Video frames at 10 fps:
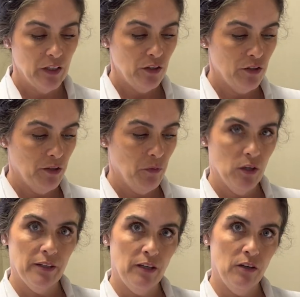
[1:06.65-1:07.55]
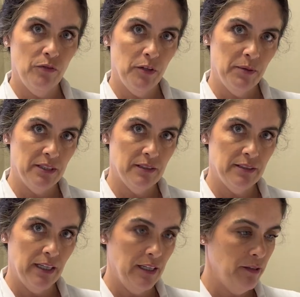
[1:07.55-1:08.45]
You can mark that off with a piece of
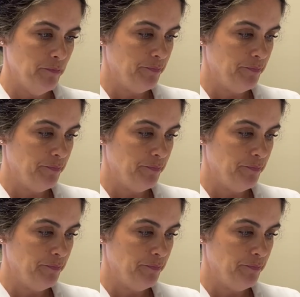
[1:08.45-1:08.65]
tape.